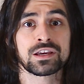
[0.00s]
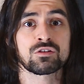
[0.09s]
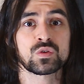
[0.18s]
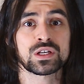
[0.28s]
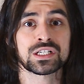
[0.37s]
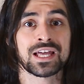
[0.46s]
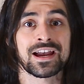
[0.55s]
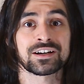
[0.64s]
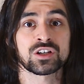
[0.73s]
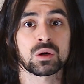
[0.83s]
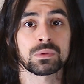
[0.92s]
they grew each
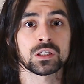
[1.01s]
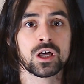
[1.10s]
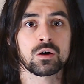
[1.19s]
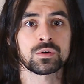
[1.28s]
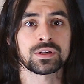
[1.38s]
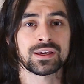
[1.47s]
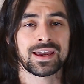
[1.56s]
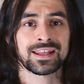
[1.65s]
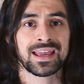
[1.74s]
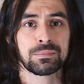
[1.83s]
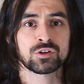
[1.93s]
diatom alone
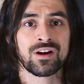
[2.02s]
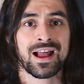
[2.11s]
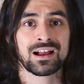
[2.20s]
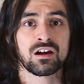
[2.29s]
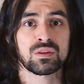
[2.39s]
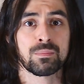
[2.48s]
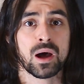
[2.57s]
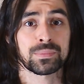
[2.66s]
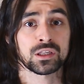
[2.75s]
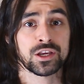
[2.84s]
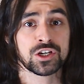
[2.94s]
and kept track of the
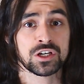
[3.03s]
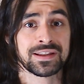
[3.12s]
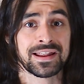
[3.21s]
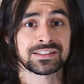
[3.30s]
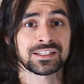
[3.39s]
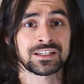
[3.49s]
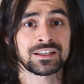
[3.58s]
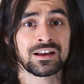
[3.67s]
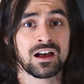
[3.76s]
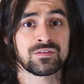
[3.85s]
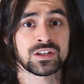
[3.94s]
population
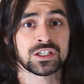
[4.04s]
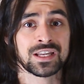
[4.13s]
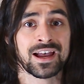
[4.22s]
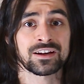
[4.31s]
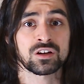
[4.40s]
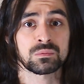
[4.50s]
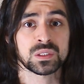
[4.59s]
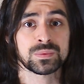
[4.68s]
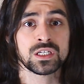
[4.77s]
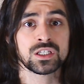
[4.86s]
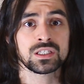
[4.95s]
density of each diatom
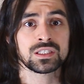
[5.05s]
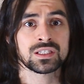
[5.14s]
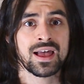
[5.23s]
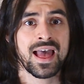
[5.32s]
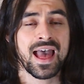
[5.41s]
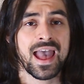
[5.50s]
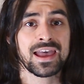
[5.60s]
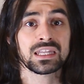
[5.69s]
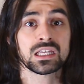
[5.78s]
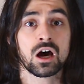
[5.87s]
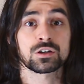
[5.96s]
species
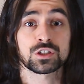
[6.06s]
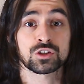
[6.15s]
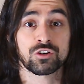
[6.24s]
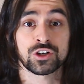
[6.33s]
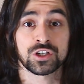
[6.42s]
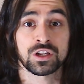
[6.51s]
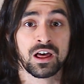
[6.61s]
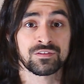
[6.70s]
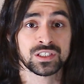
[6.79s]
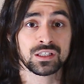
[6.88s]
and the concentration of